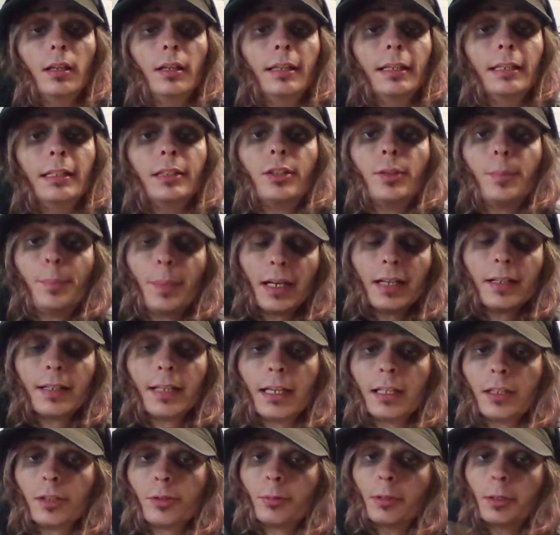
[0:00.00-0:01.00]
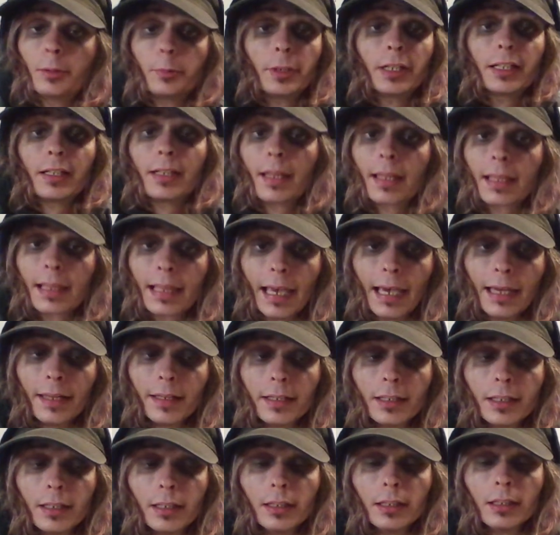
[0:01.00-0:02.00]
It's paradise when we're
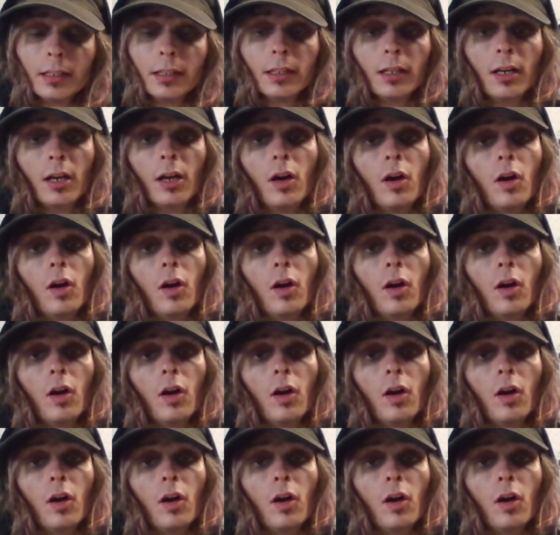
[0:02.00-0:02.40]
together.